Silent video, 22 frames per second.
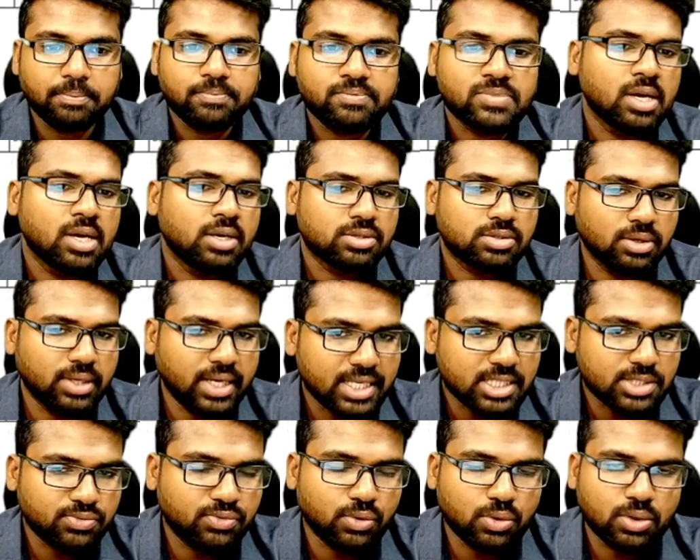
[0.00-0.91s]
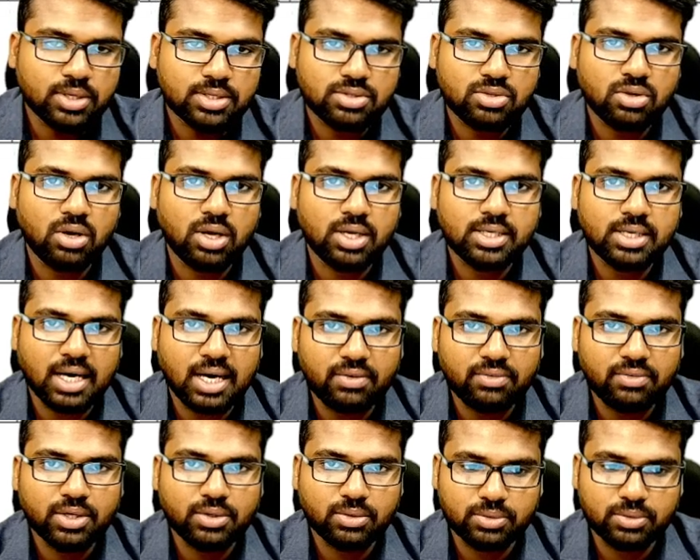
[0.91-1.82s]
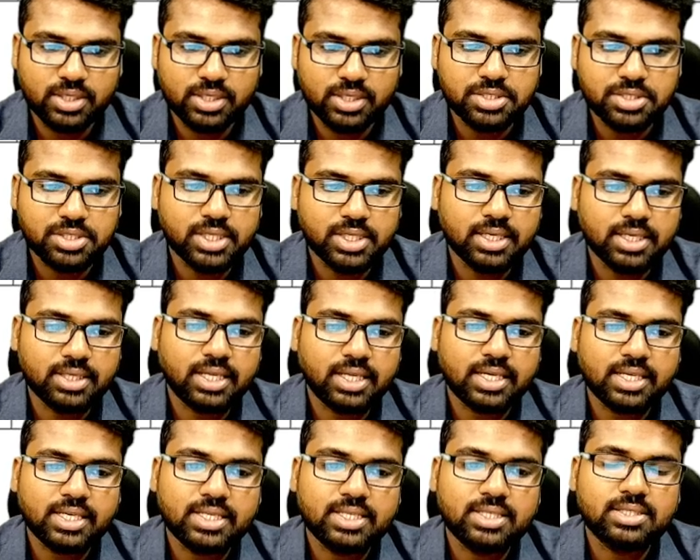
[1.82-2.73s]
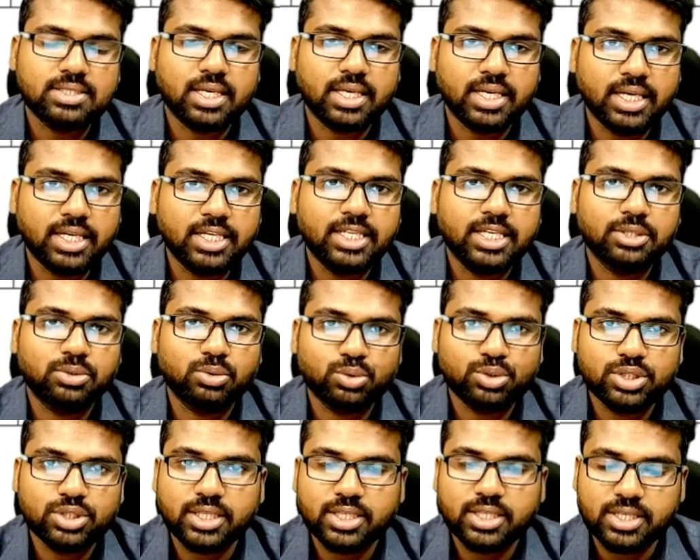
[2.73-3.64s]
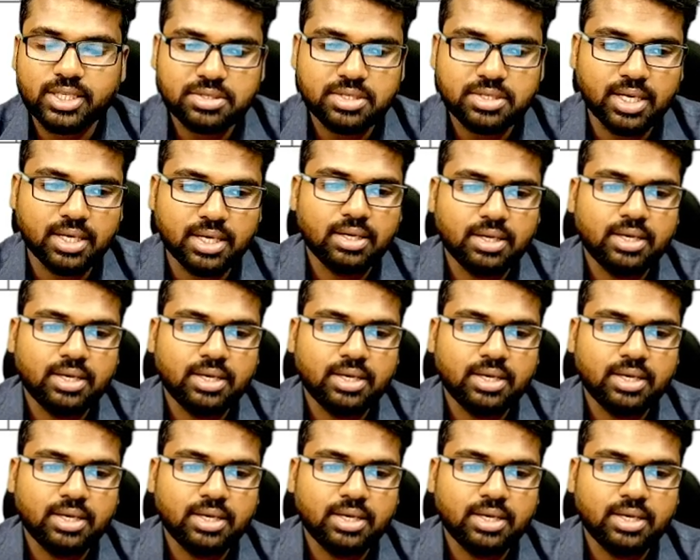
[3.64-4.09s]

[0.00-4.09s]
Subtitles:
So let's focus on our own region, that is Indian Ocean region.